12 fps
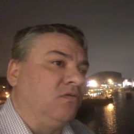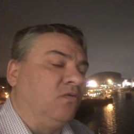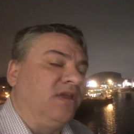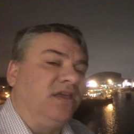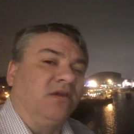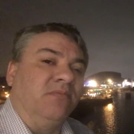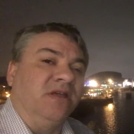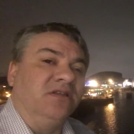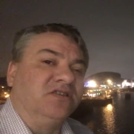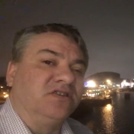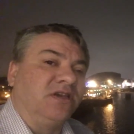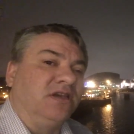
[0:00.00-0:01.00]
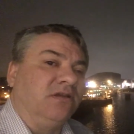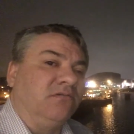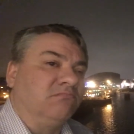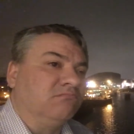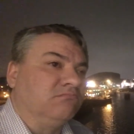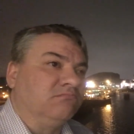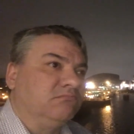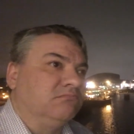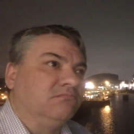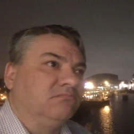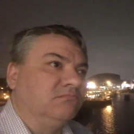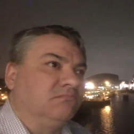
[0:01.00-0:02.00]
week commencing
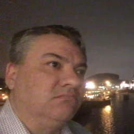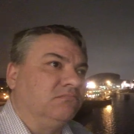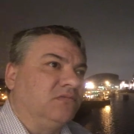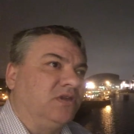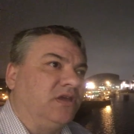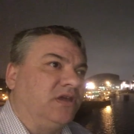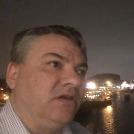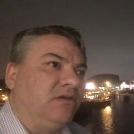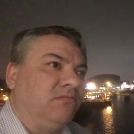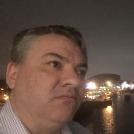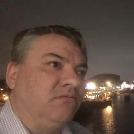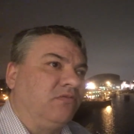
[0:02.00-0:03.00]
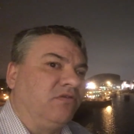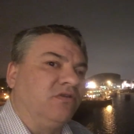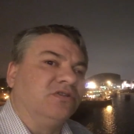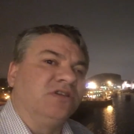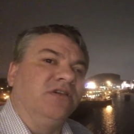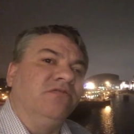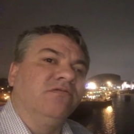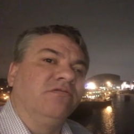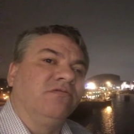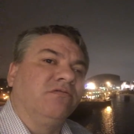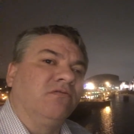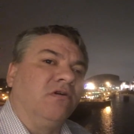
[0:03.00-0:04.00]
the thirteenth
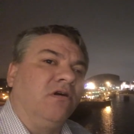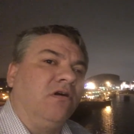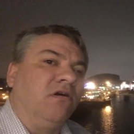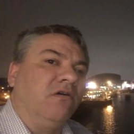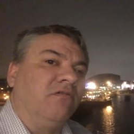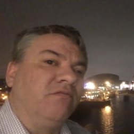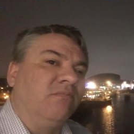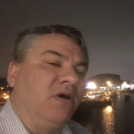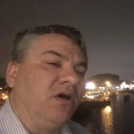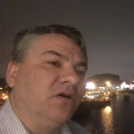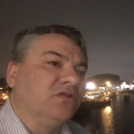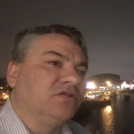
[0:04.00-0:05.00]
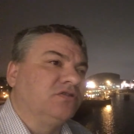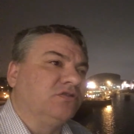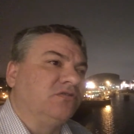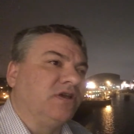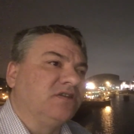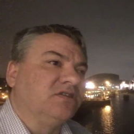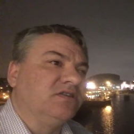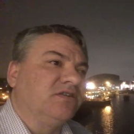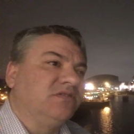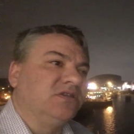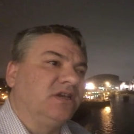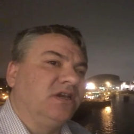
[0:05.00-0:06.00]
of March two thousand
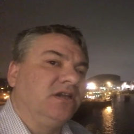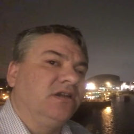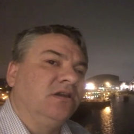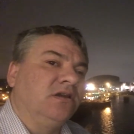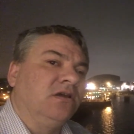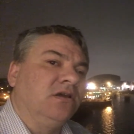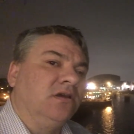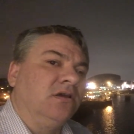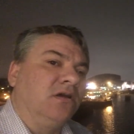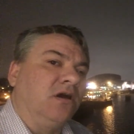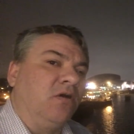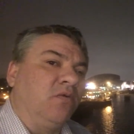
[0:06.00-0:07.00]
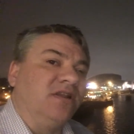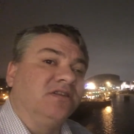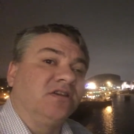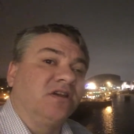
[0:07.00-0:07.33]
seventeen, I went